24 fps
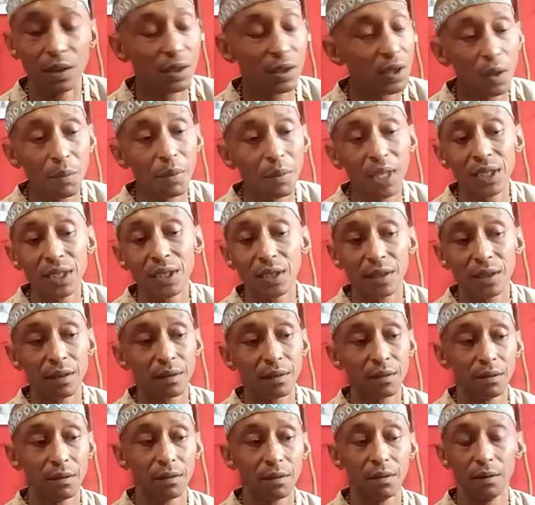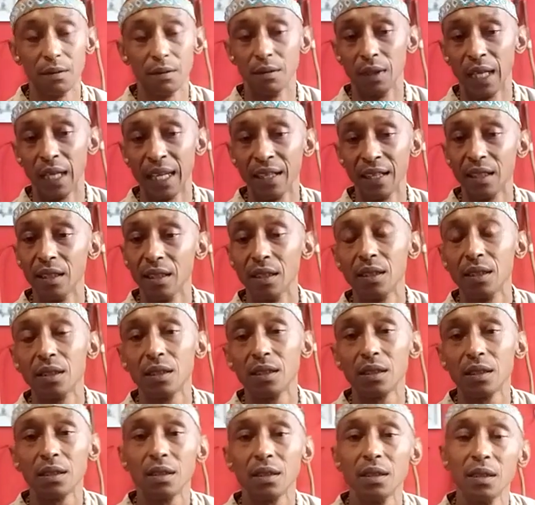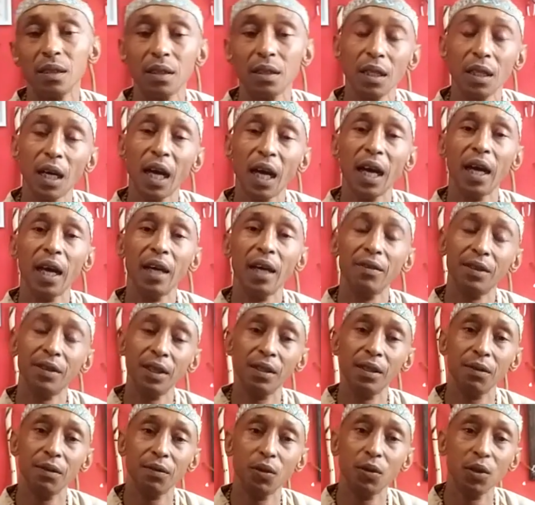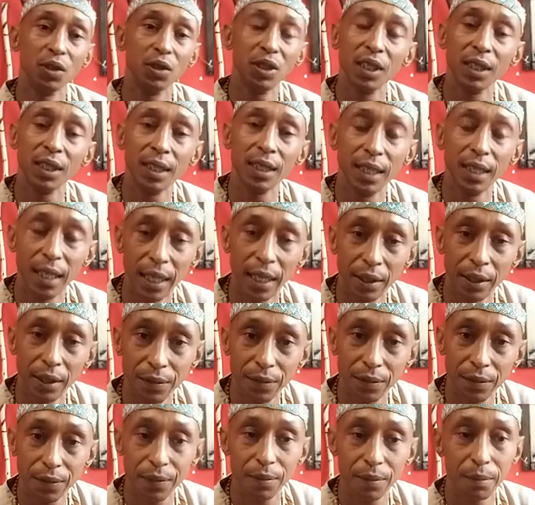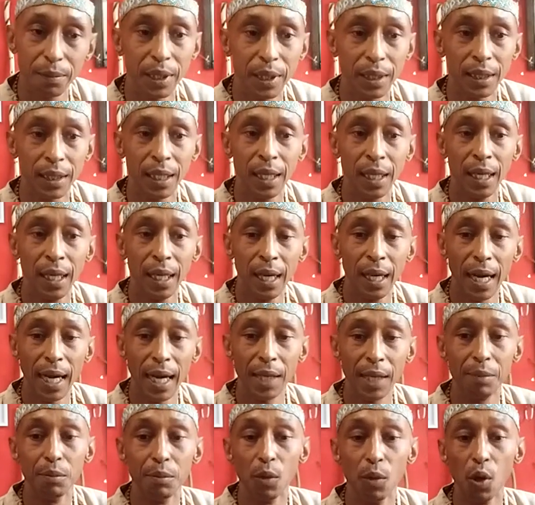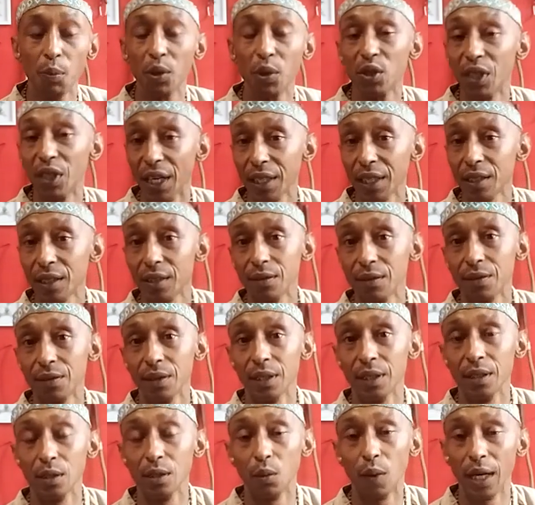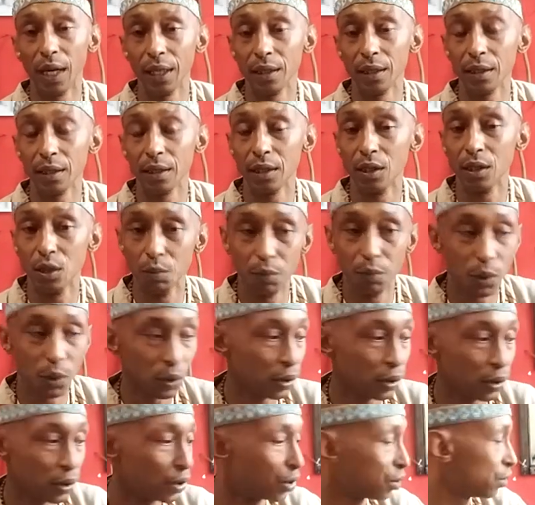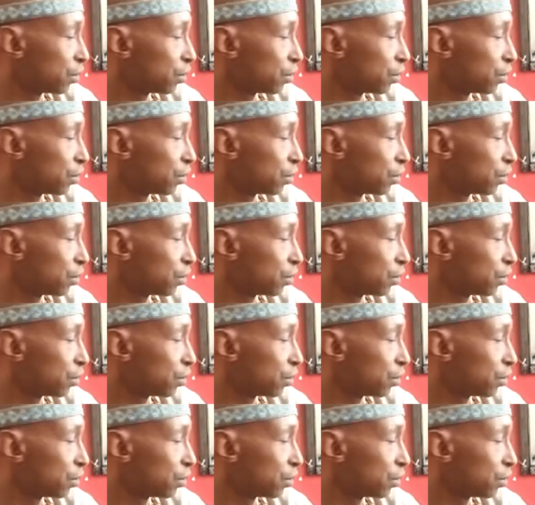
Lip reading: much likeness I have for city life, but I'm more productive in the wild, in the bush,